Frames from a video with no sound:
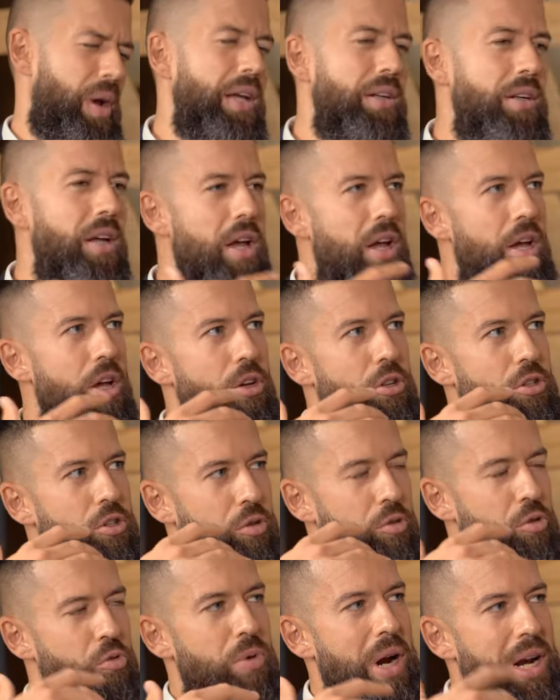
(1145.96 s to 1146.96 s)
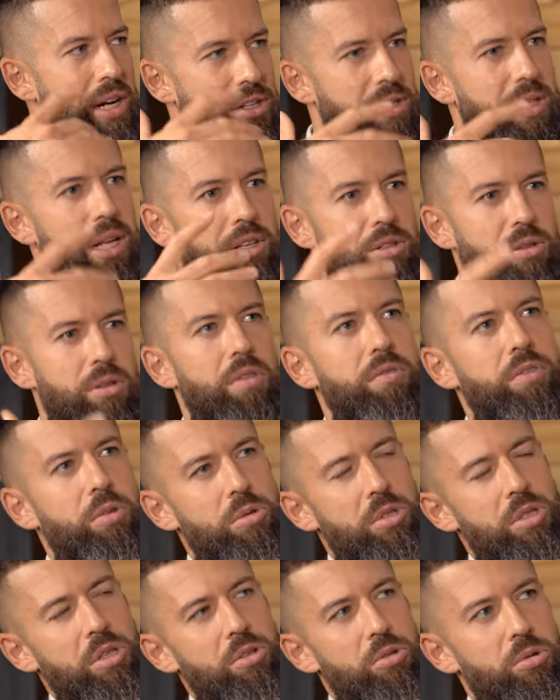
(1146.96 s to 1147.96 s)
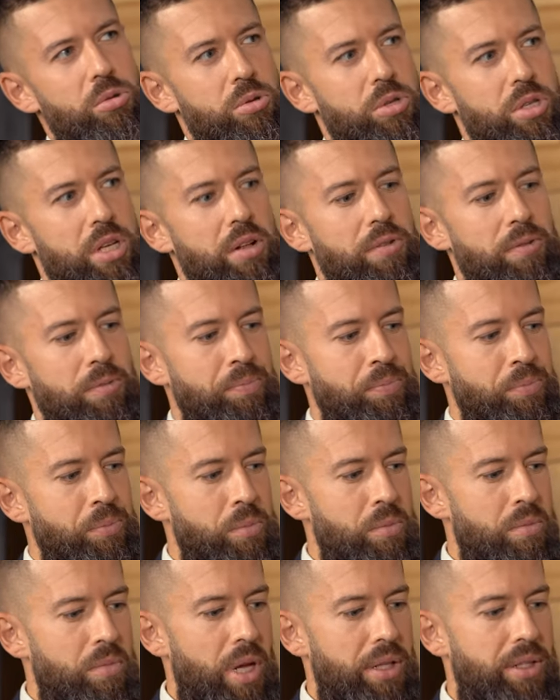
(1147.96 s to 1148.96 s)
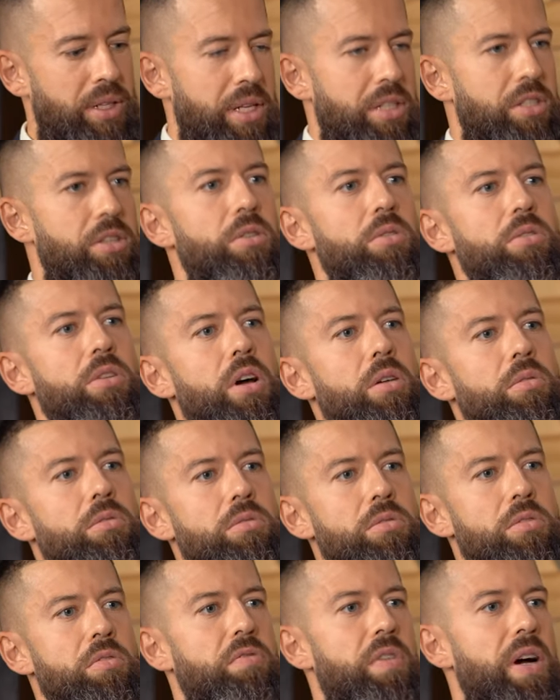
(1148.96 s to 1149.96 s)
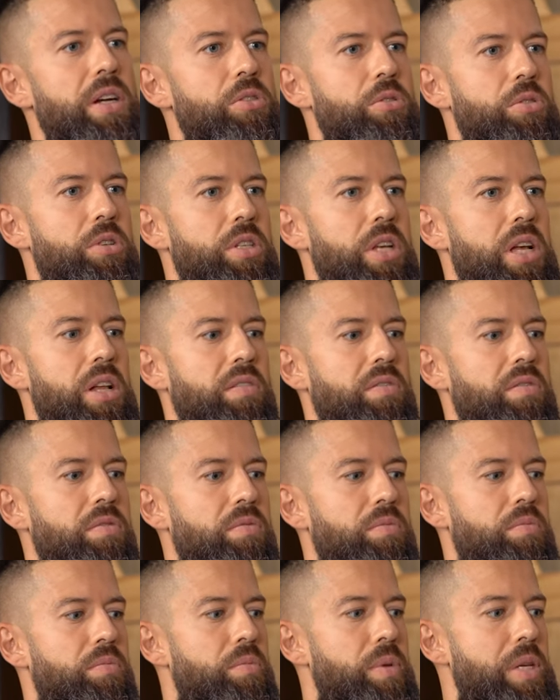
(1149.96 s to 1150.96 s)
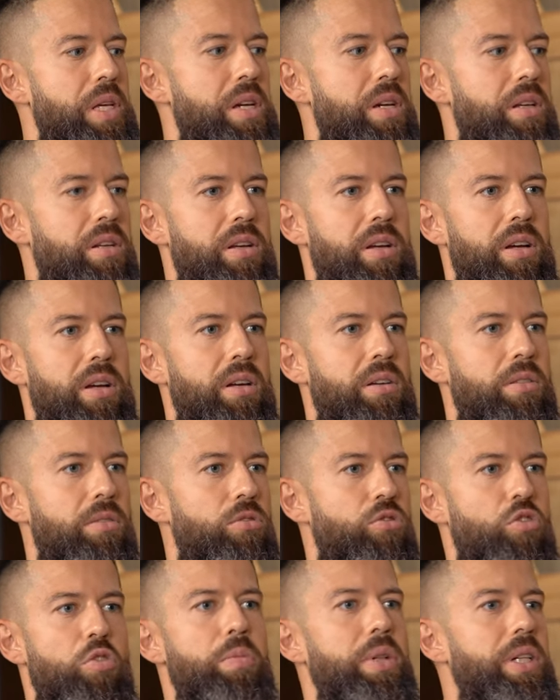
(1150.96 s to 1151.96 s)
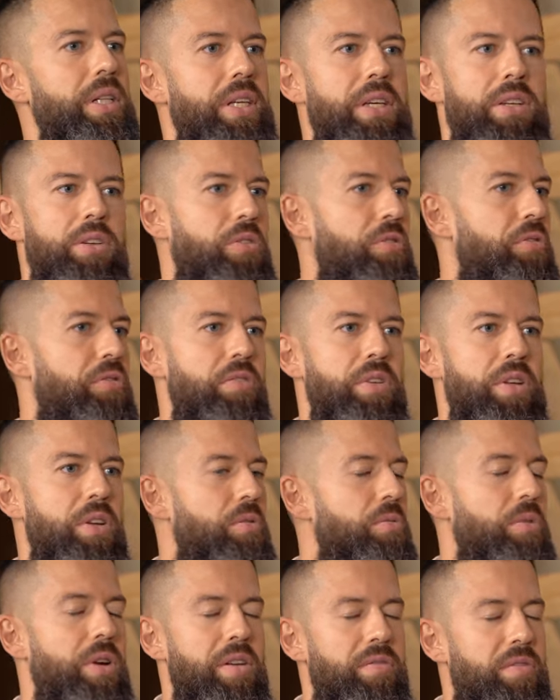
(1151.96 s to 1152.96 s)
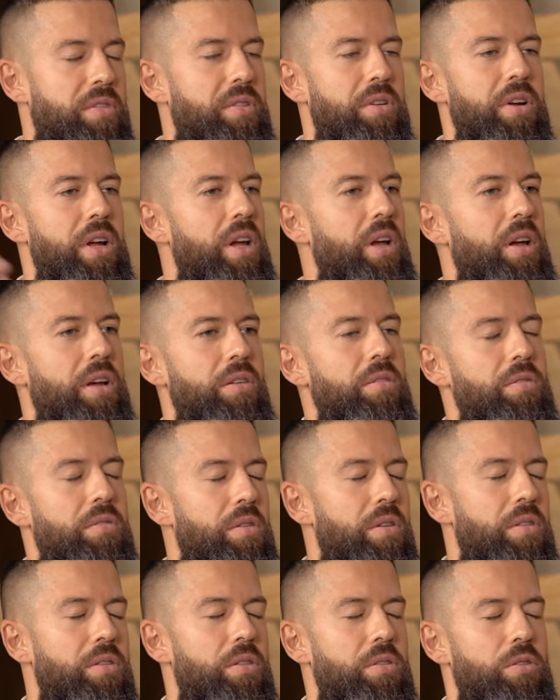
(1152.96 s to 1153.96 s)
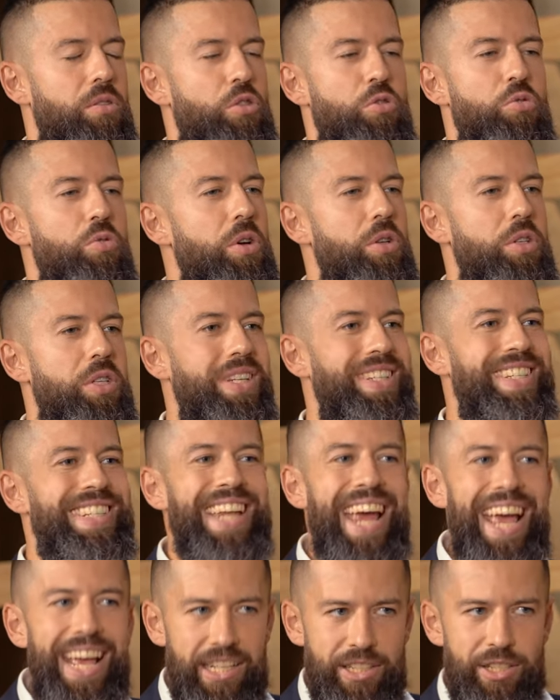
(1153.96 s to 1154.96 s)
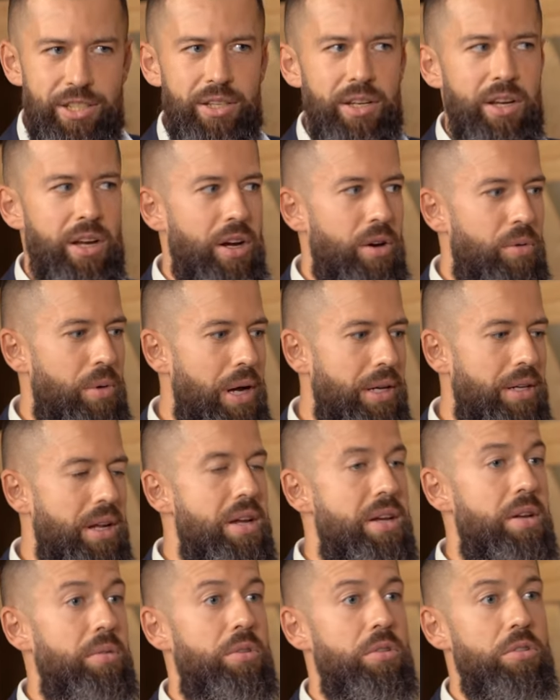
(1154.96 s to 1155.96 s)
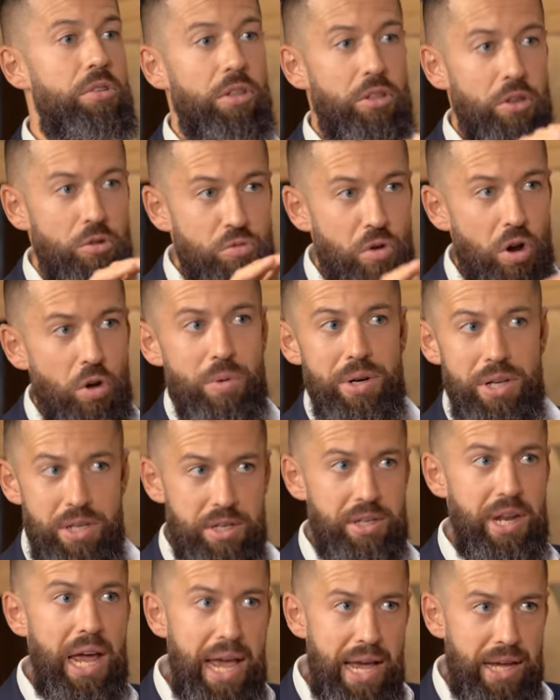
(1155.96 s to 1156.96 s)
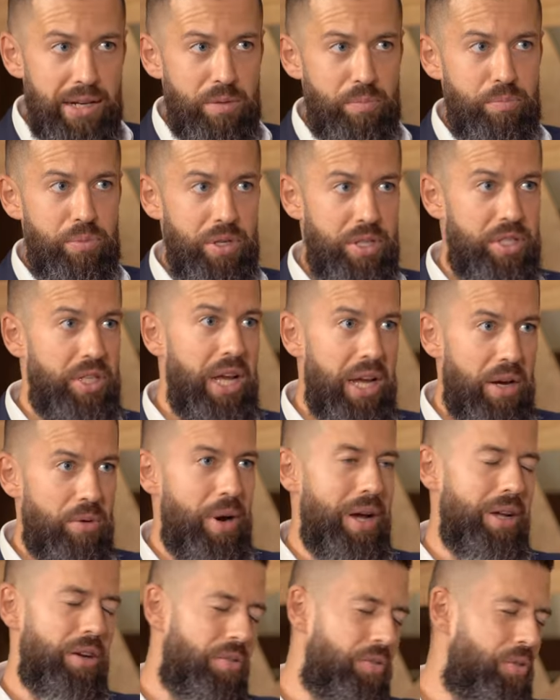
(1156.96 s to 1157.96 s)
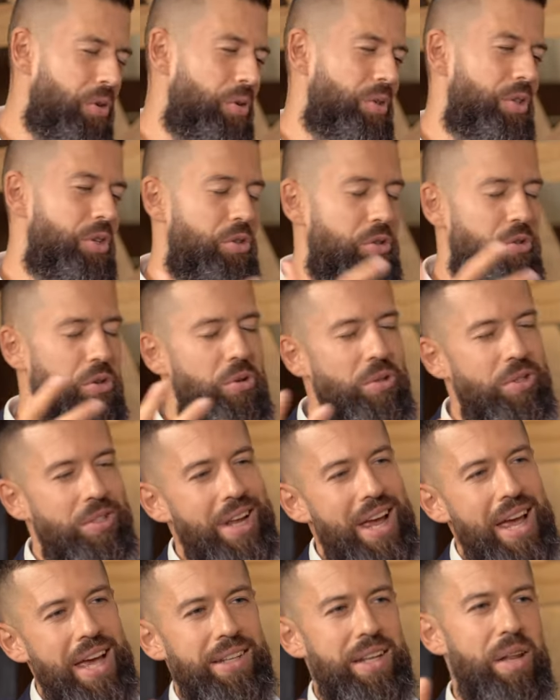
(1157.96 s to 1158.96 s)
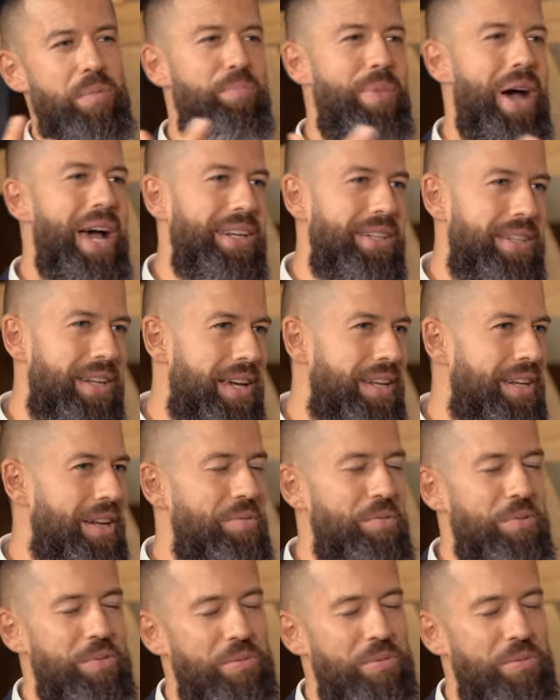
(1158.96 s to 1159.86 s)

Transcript: right? So you rationalize all of those things to yourself. And the next thing you know, you find yourself being 2 million or 3 or whatever euros in debt, right? Now, there's nothing wrong with debt per se, right? Of course, there's good debt and bad debt.